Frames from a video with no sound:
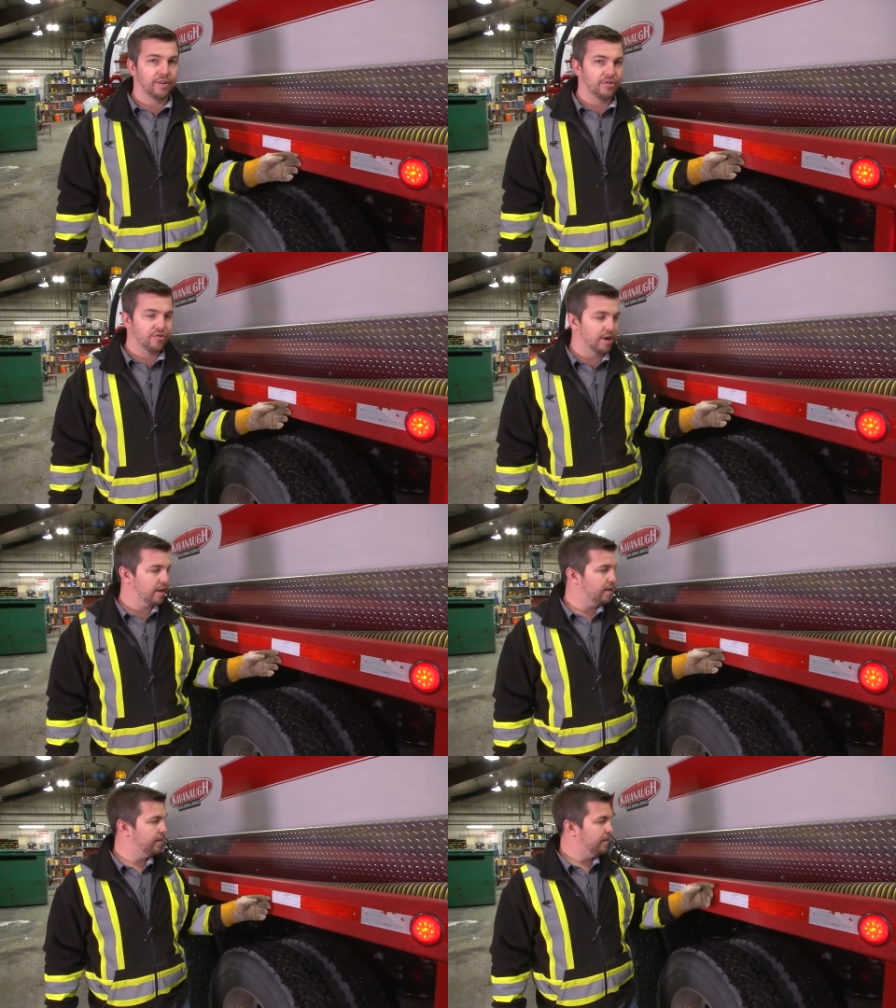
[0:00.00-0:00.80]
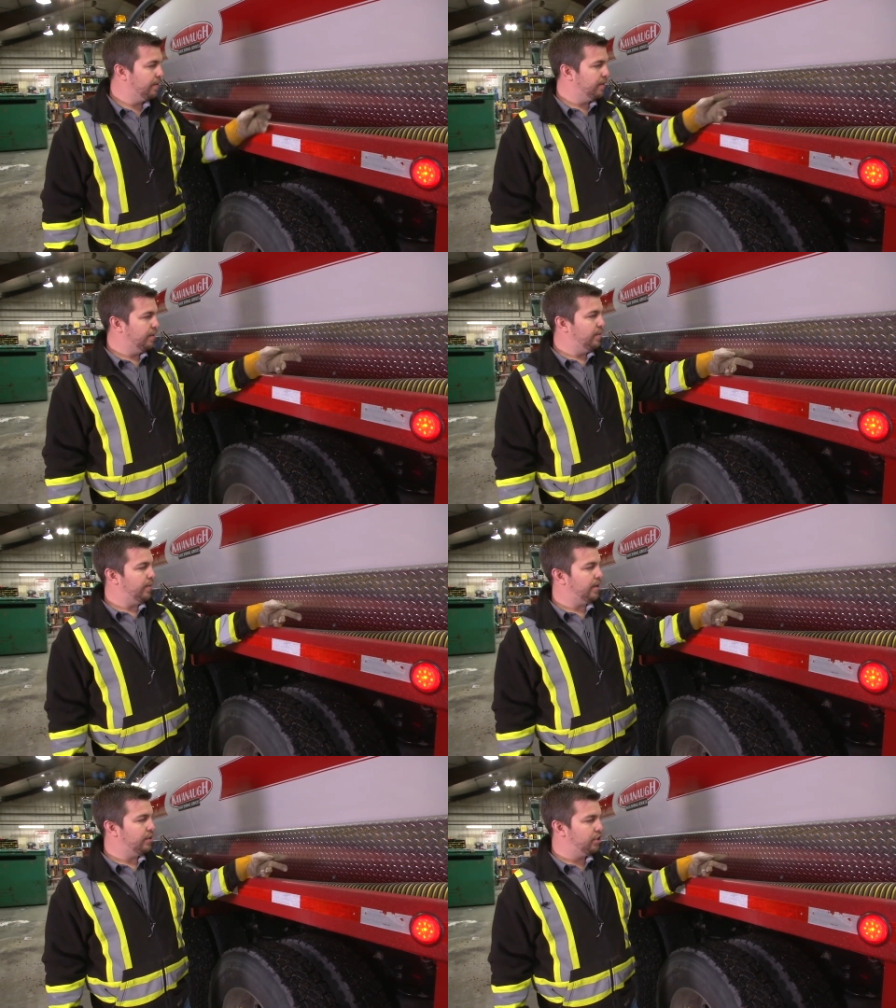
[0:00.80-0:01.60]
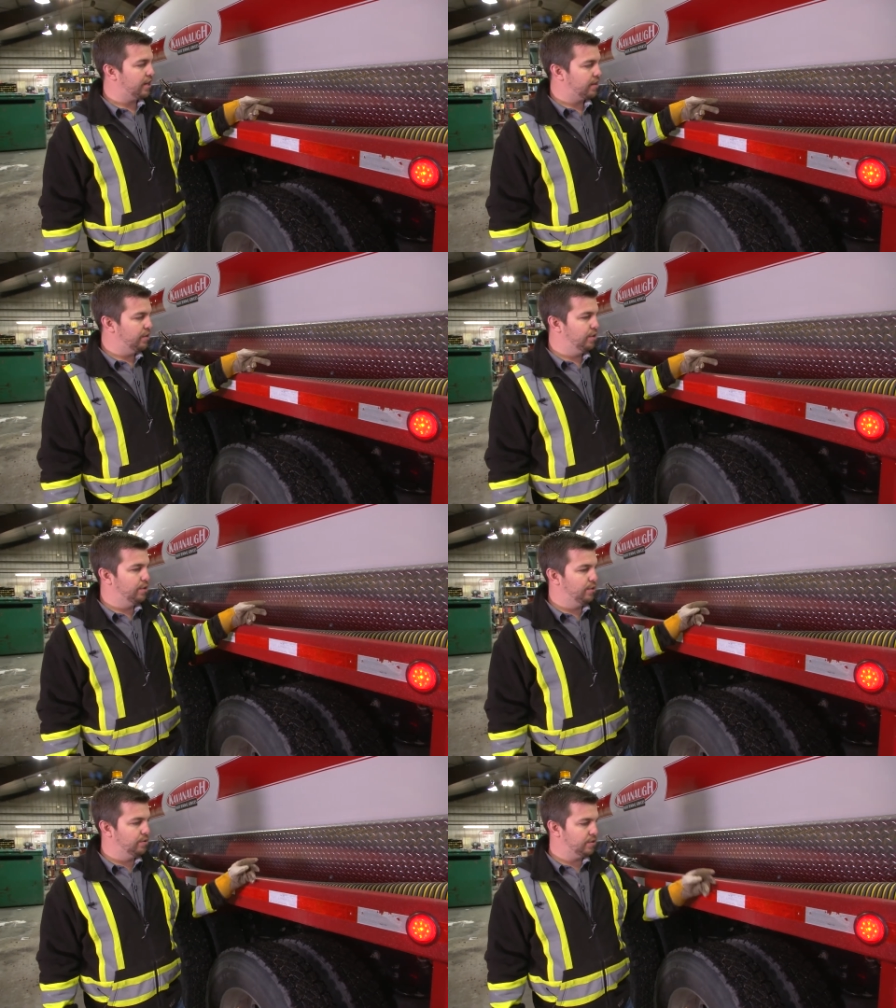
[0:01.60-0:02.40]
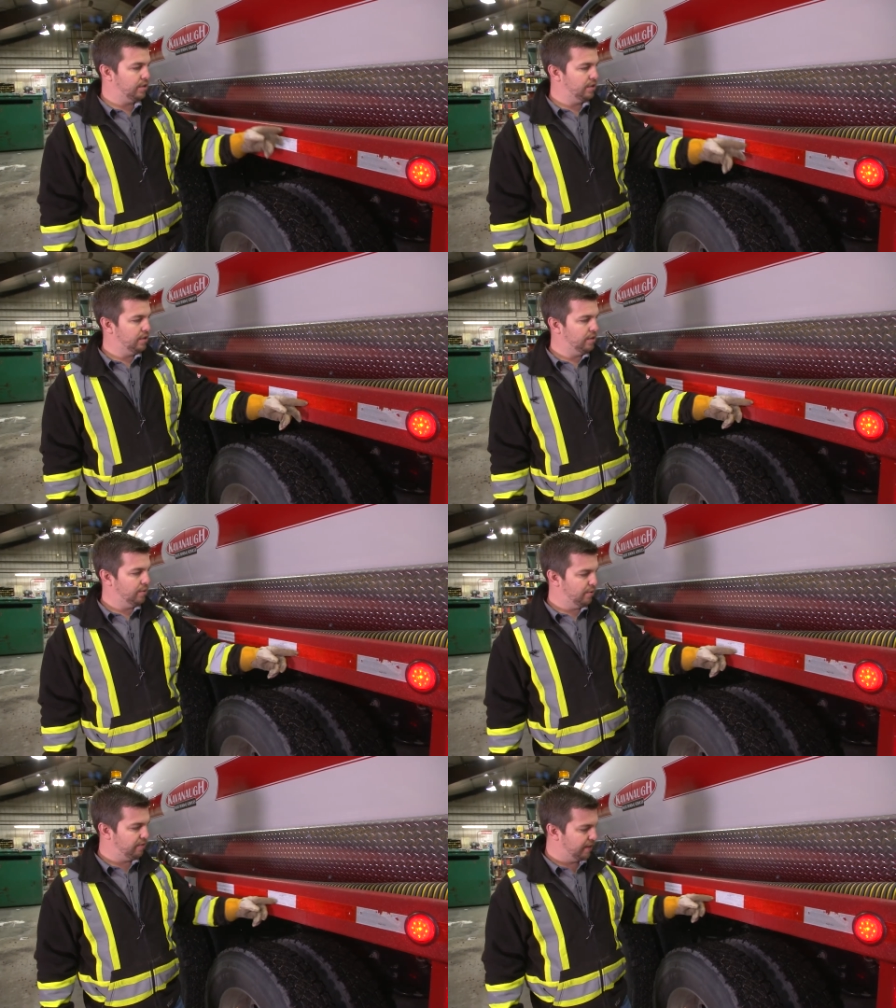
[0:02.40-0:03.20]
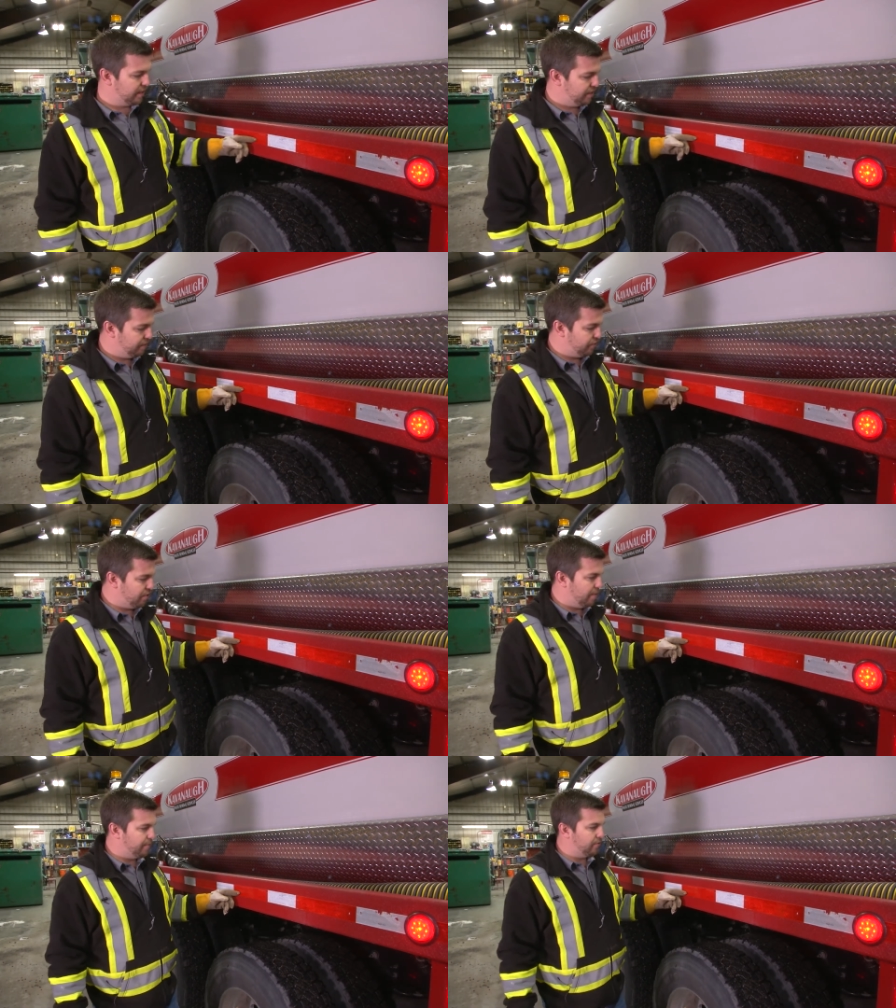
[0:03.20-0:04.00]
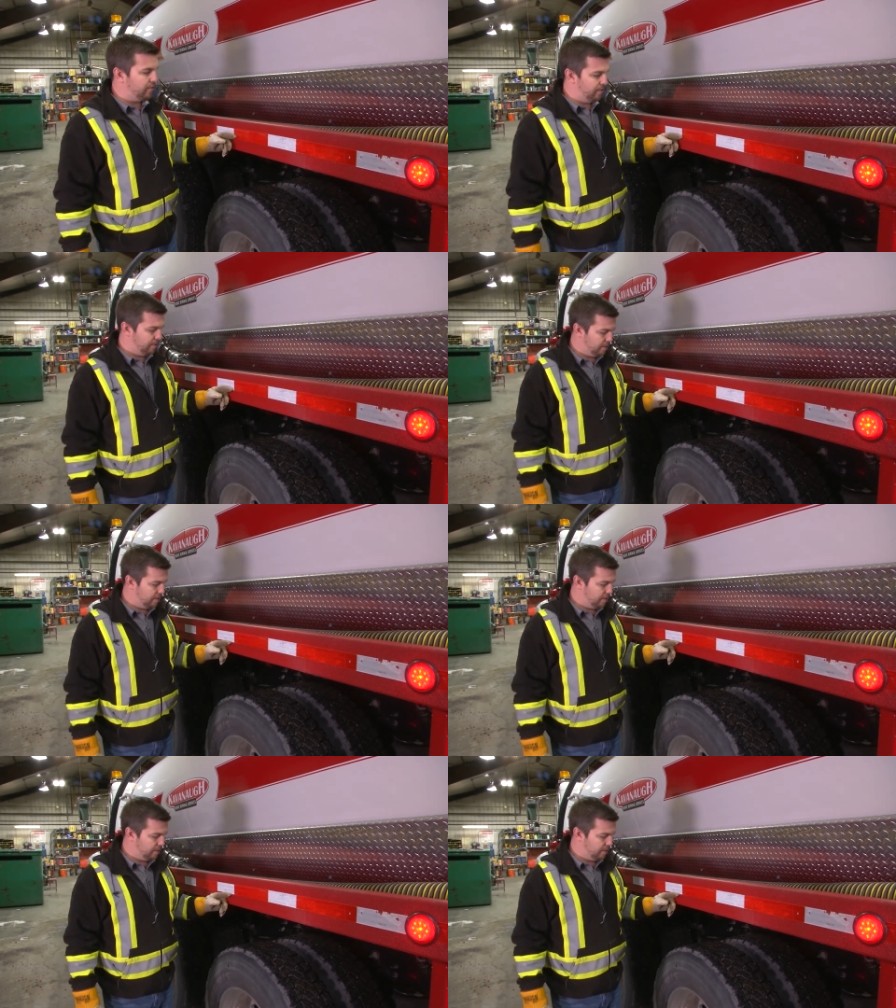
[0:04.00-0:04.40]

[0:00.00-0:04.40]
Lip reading: our truck. We can check the hose, reflective strips.